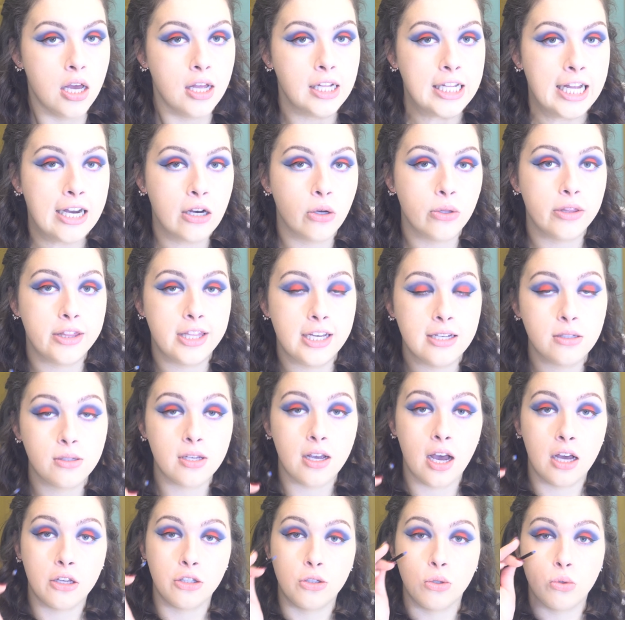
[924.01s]
Now, this,
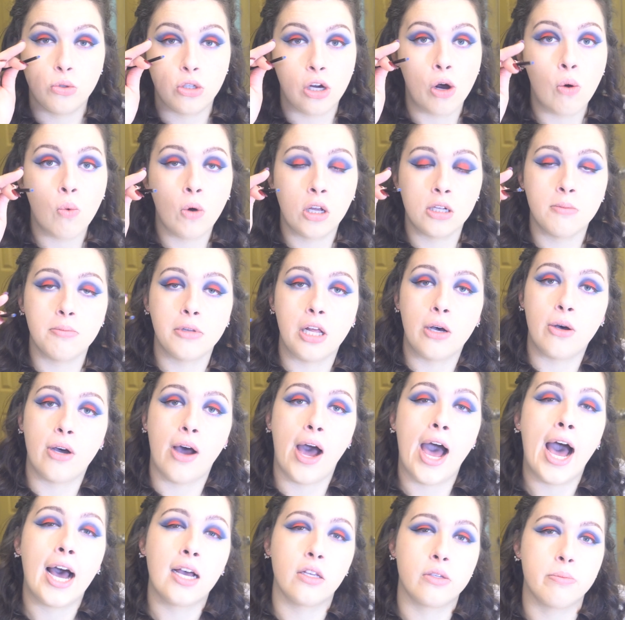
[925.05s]
you don't want to blow
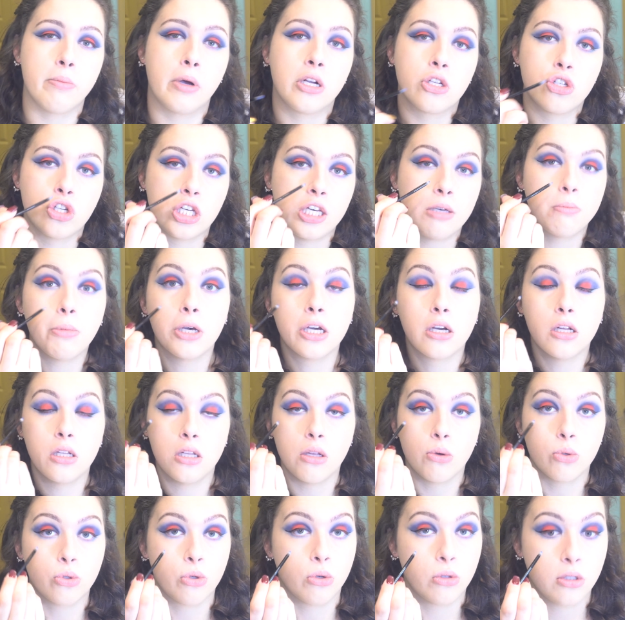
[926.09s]
out as much. Keep it
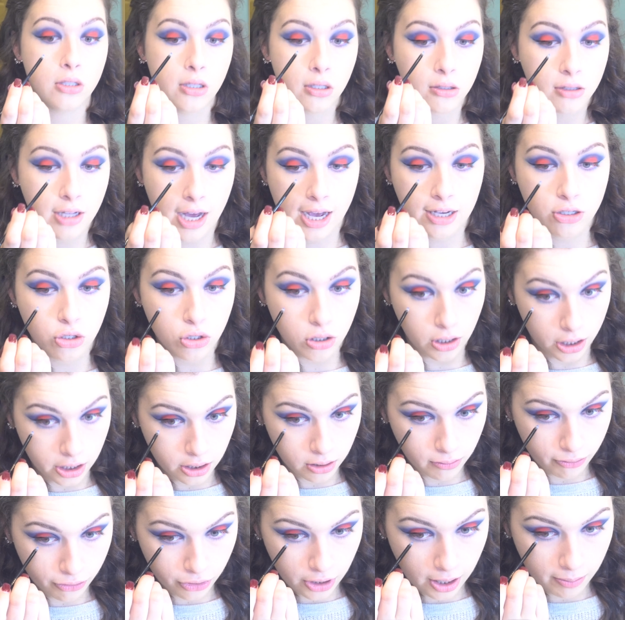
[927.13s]
closer to the lash
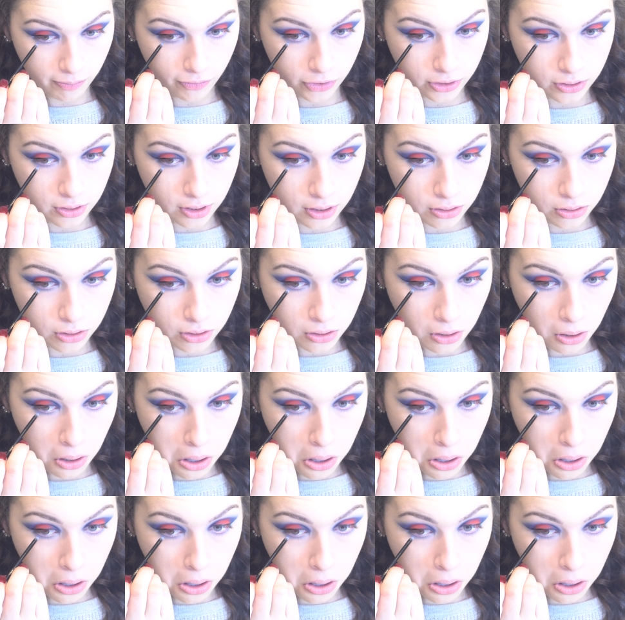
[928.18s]
line for emphasis.